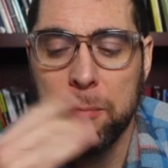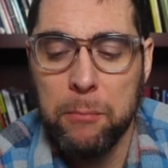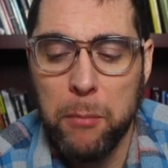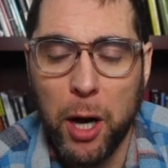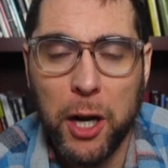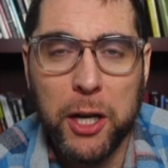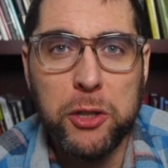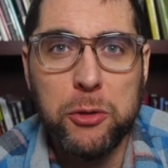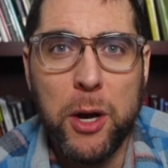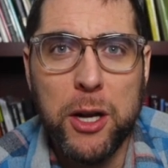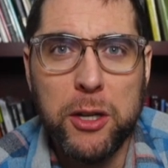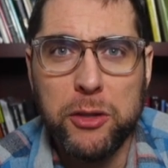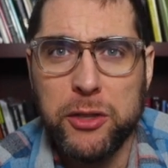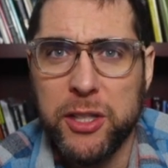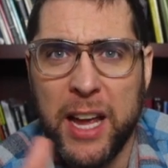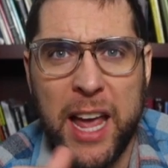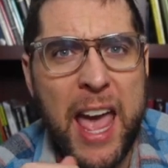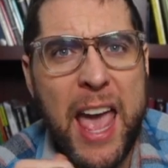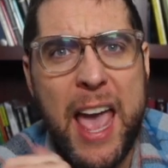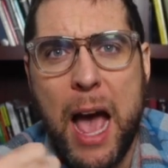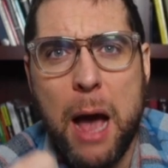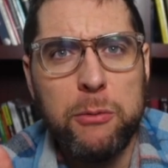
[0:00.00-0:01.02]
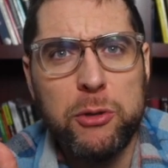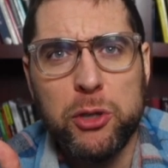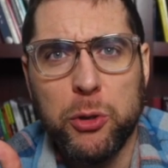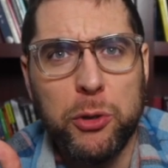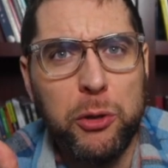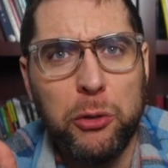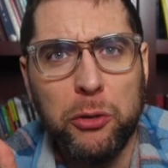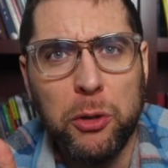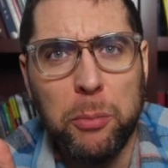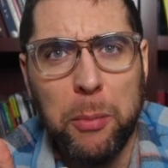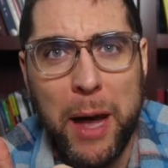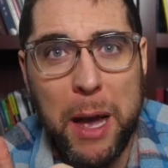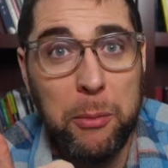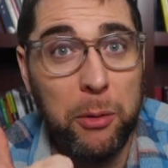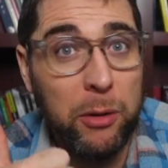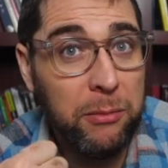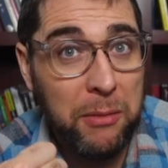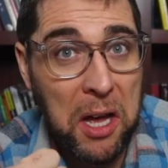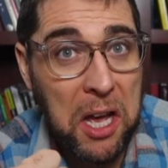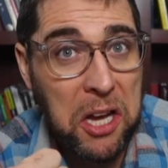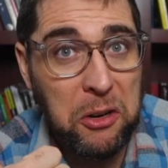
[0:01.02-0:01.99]
Marcus Rogers saying, hey, I'm just gonna use the
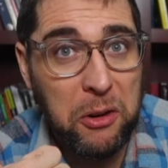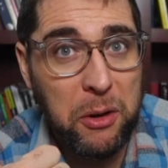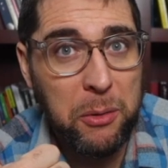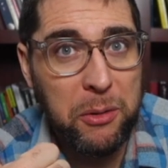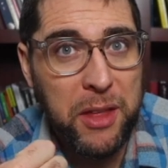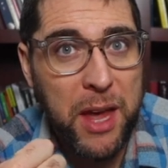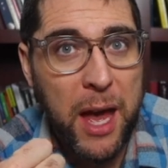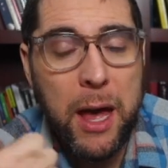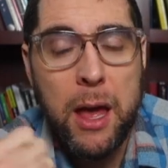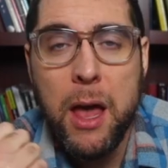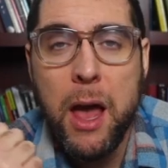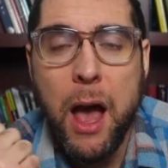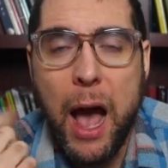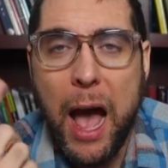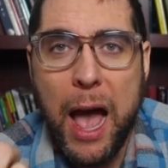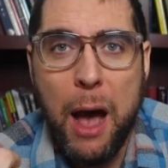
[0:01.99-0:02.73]
Bible. I agree with that.